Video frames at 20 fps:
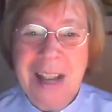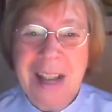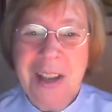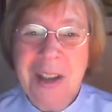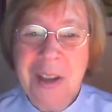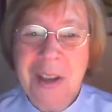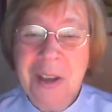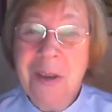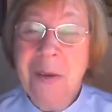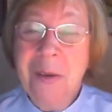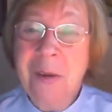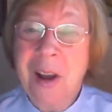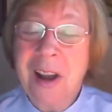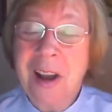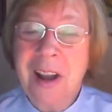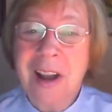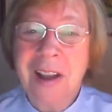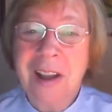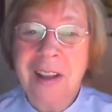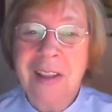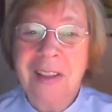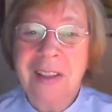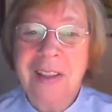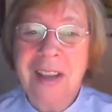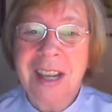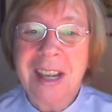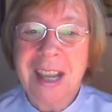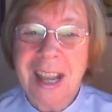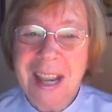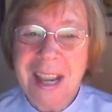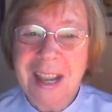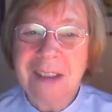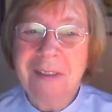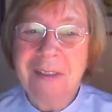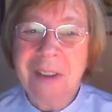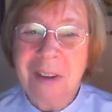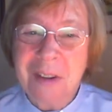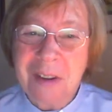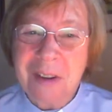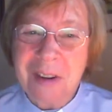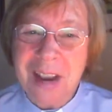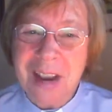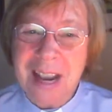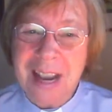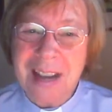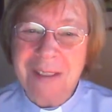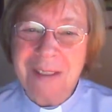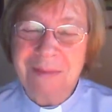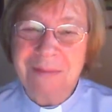"You Are the King of Glory."